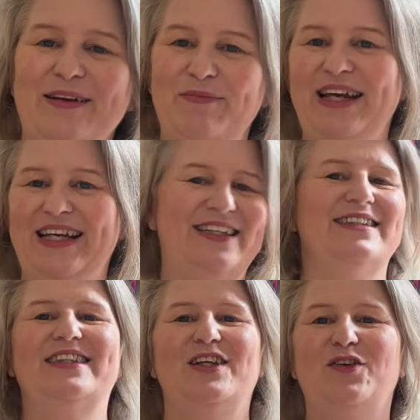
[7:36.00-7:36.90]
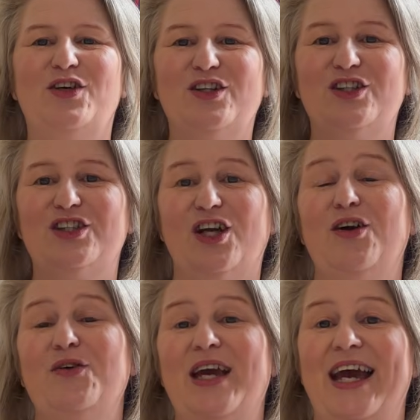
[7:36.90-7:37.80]
means that you can
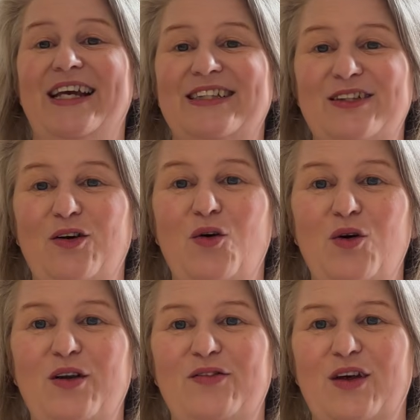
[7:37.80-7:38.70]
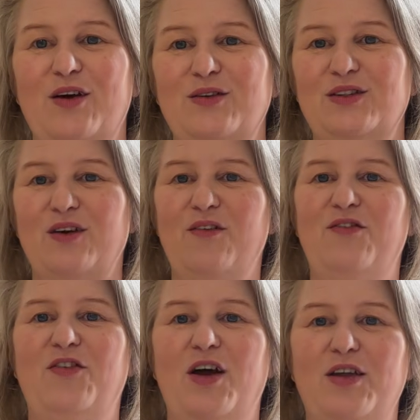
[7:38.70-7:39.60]
showcase all of those
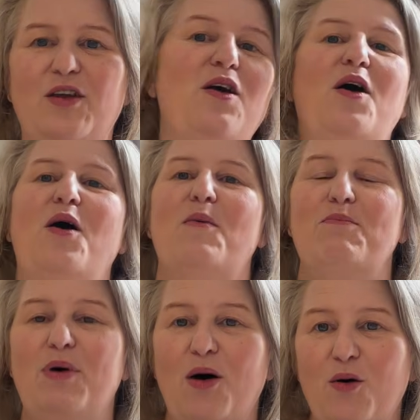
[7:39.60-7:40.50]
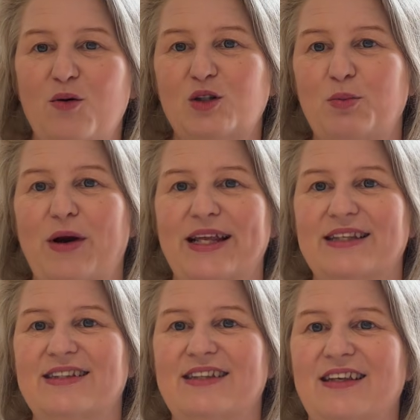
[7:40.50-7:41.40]
fun bold
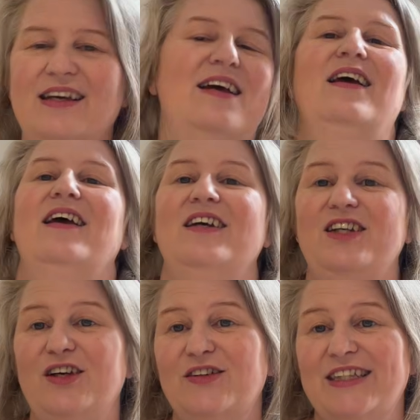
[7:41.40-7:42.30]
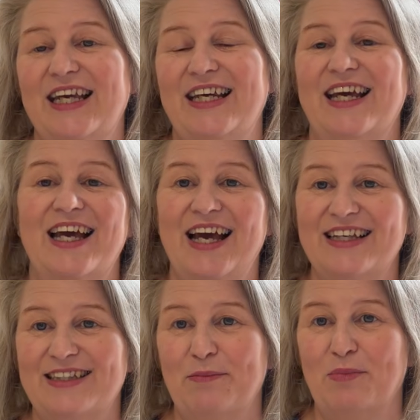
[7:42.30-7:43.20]
prints using a
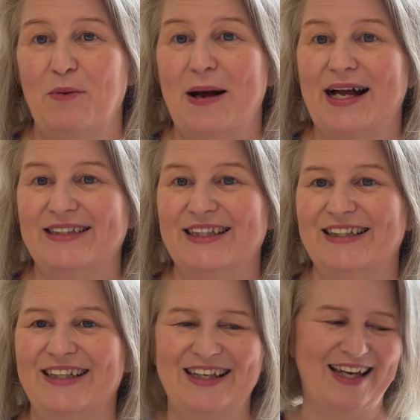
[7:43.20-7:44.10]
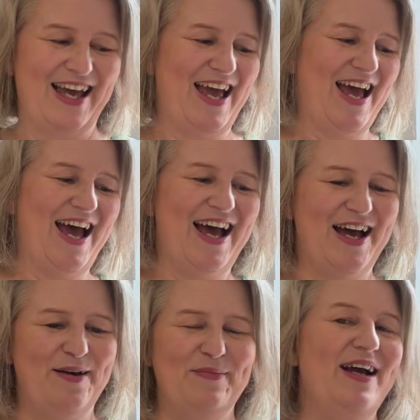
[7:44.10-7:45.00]
simple pattern.
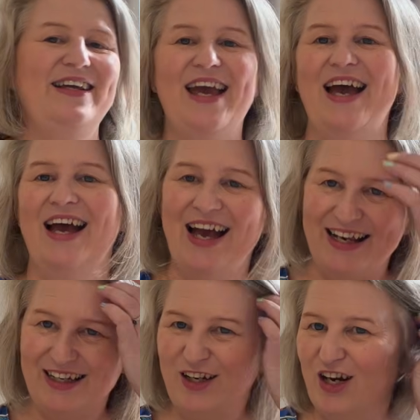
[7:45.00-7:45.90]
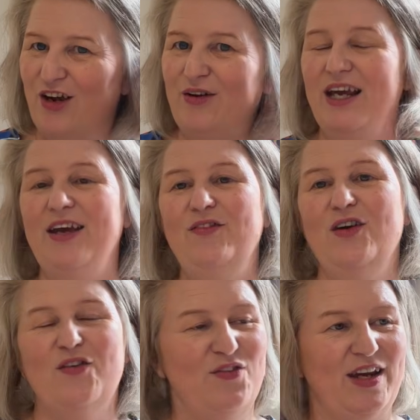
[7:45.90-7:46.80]
And yeah, and you know, if
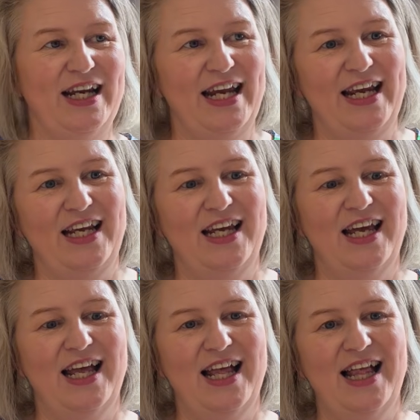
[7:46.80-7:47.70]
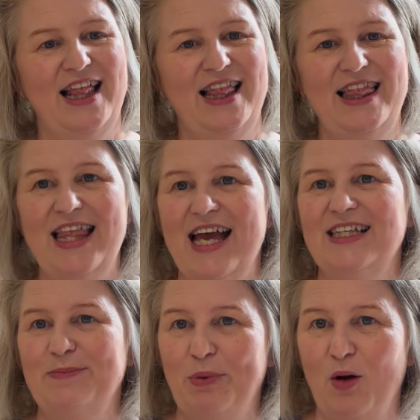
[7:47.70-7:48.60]
you're feeling
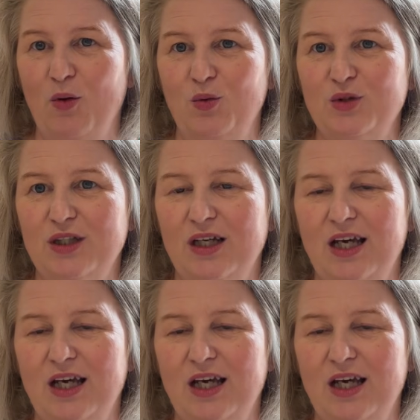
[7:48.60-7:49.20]
less bold,